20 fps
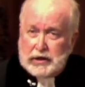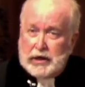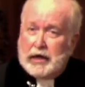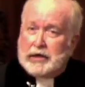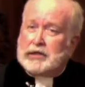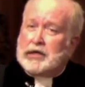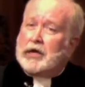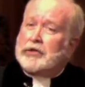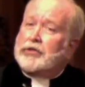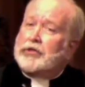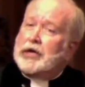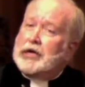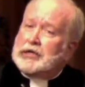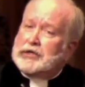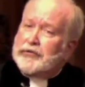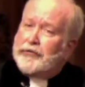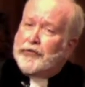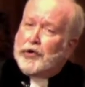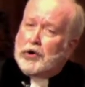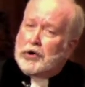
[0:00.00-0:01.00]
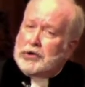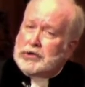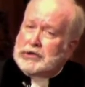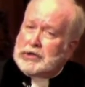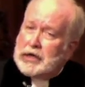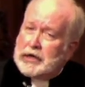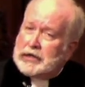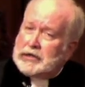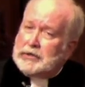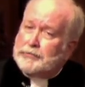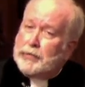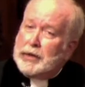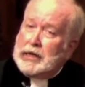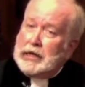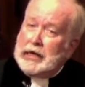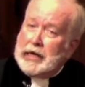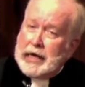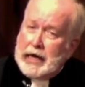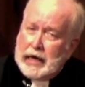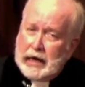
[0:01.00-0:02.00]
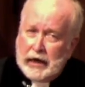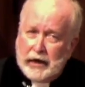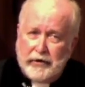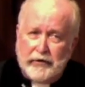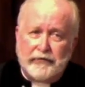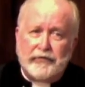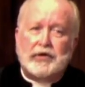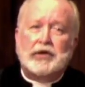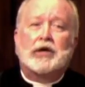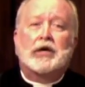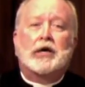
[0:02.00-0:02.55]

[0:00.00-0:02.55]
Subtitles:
is that this verse is believed